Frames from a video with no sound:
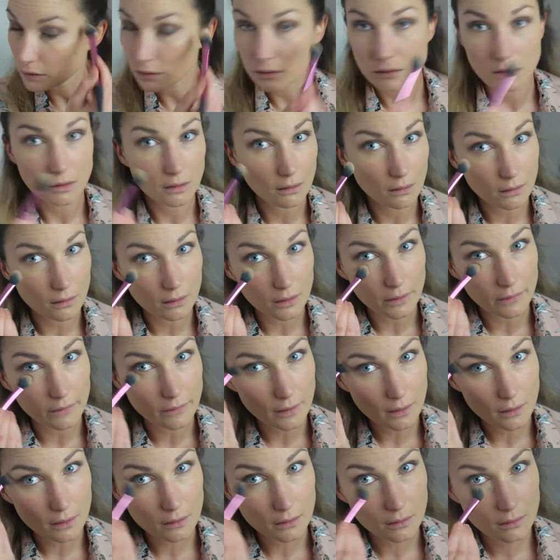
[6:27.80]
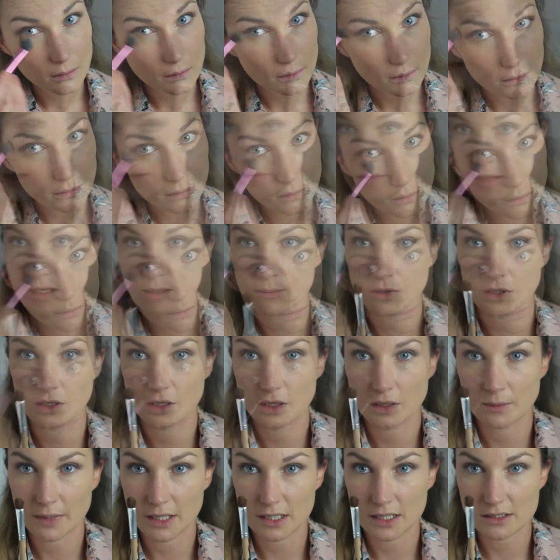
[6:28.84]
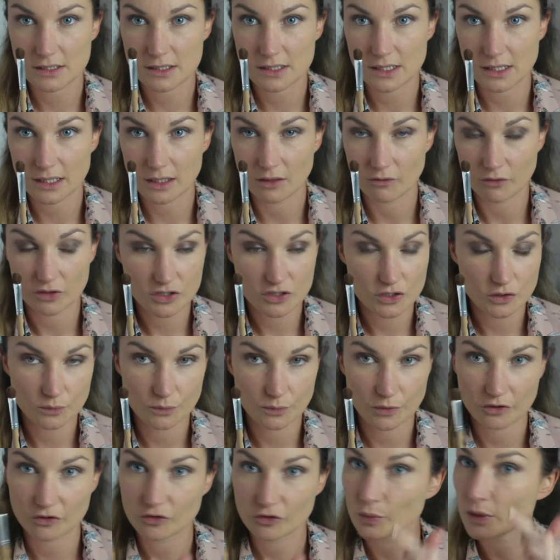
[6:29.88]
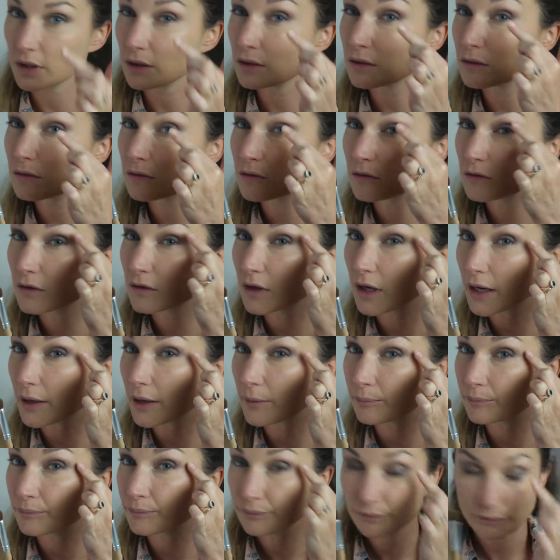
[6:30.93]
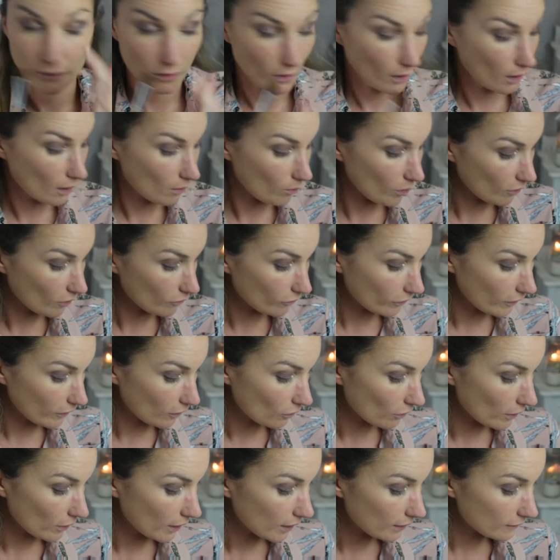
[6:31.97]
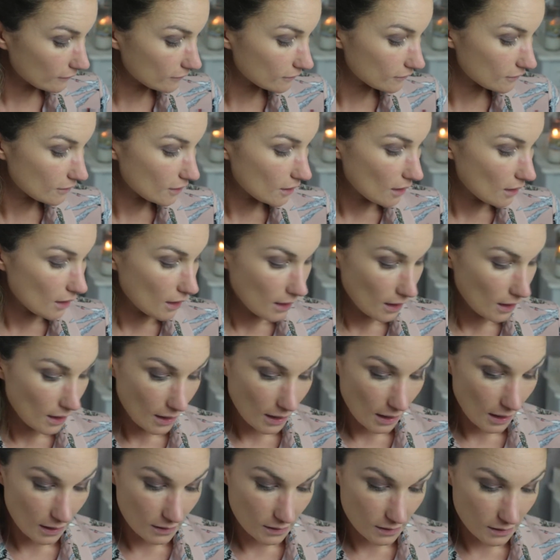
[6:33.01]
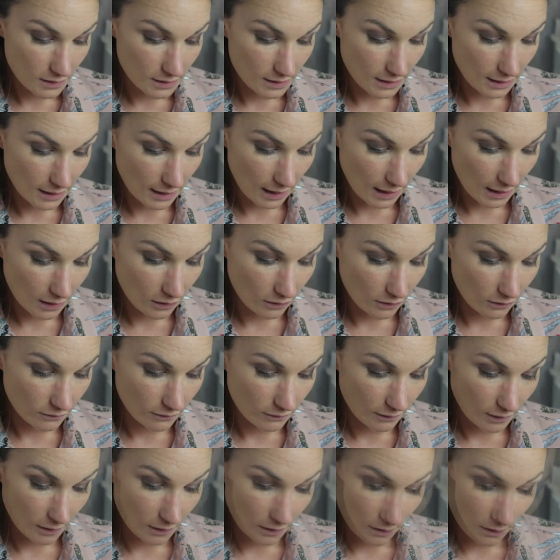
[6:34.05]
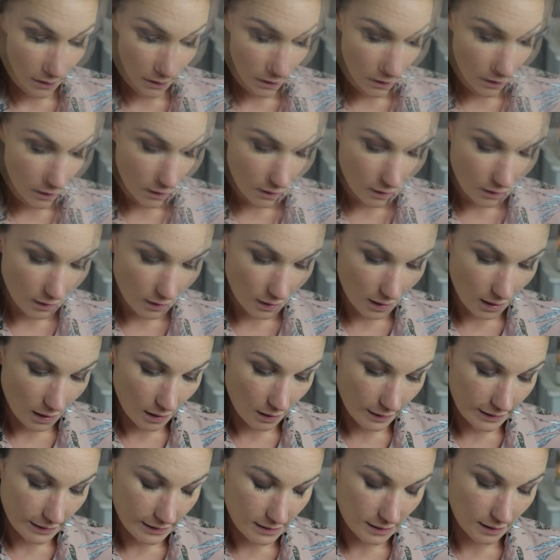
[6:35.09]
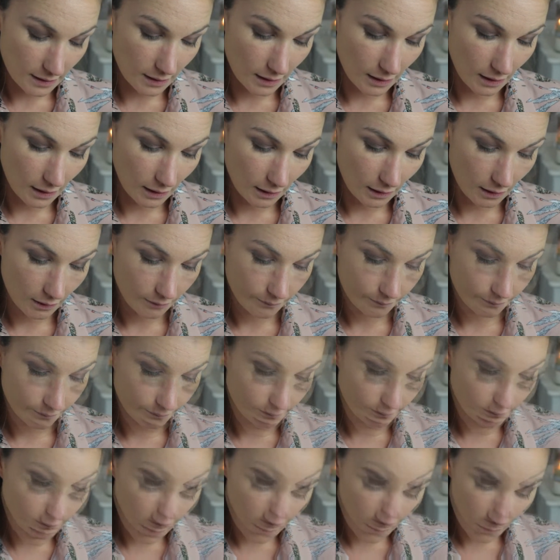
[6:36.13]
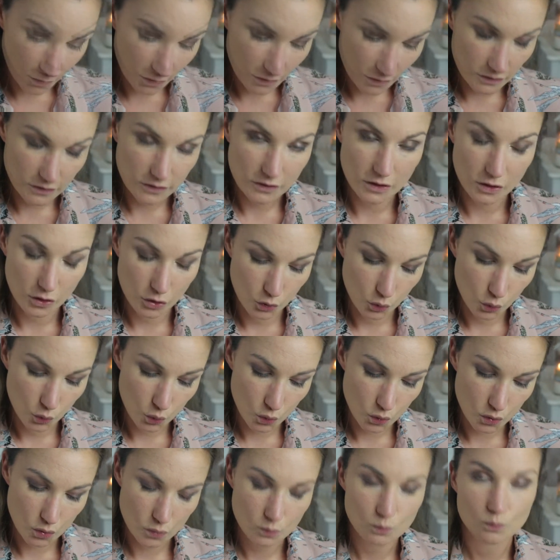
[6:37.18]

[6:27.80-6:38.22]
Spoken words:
the eye there. And then I'm going to go back to the original brush we used above the crease and just again use a lighter colour. I'm going to use